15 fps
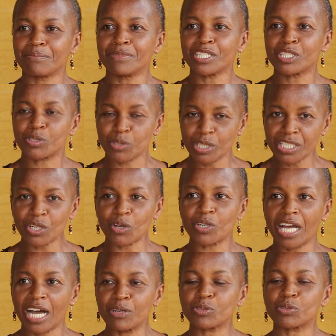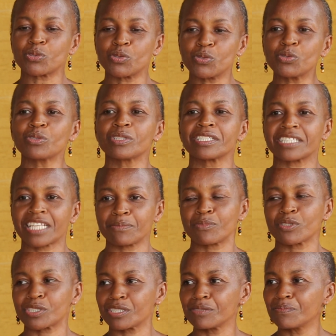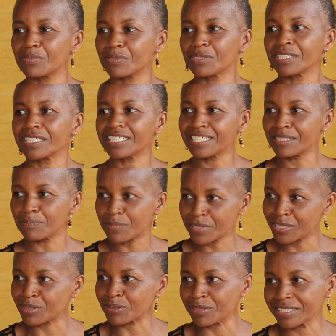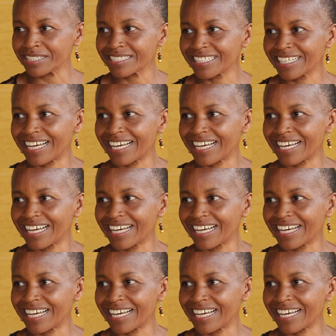be trained on how to do discipleship in prisons.